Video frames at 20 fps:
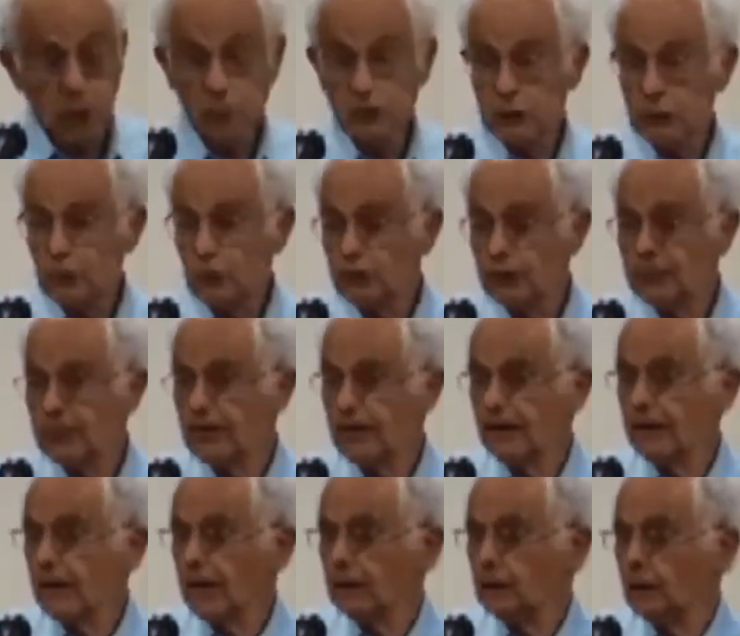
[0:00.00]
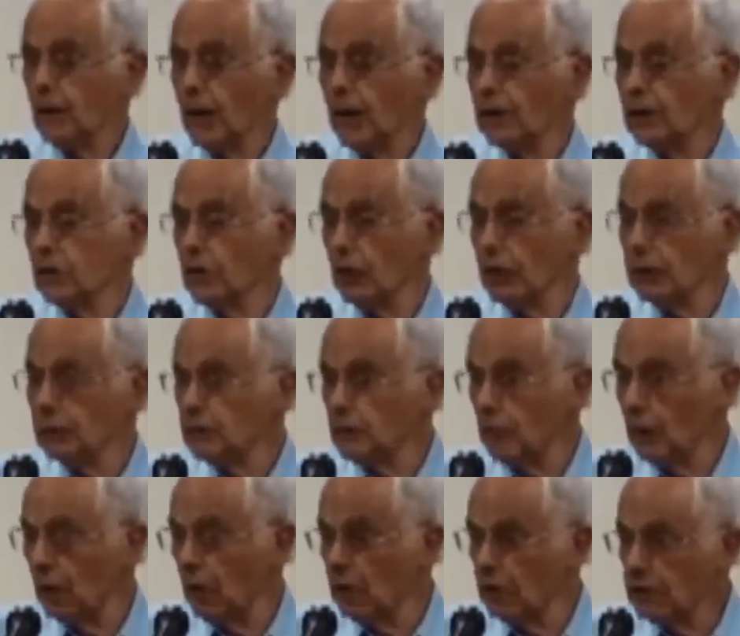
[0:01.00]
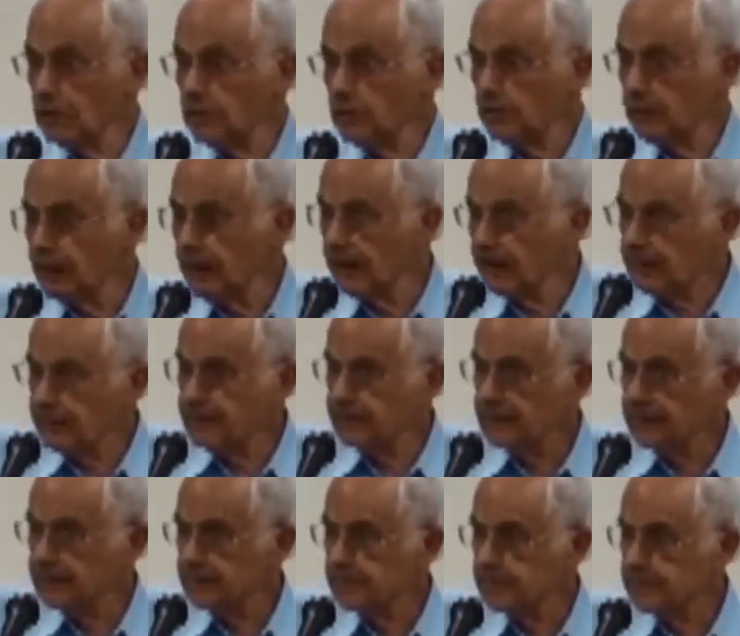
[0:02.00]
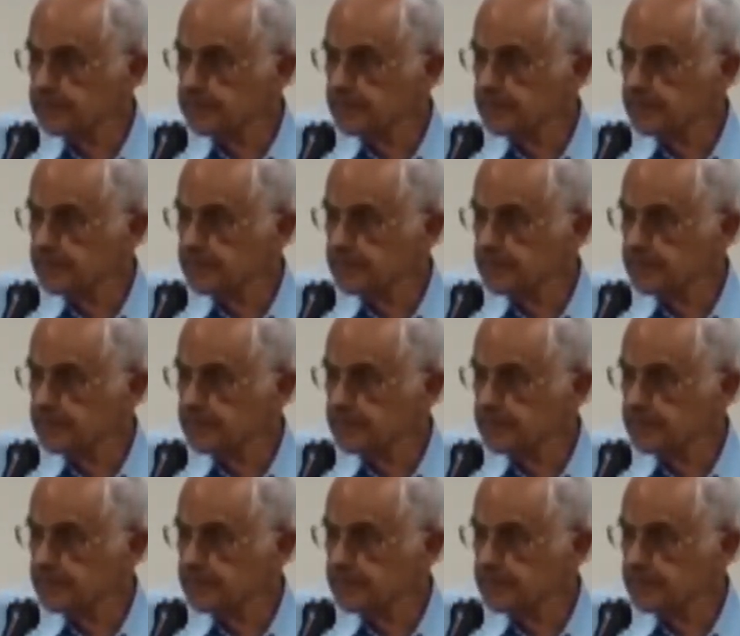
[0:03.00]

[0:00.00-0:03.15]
Don't you see that we are going to a holy place?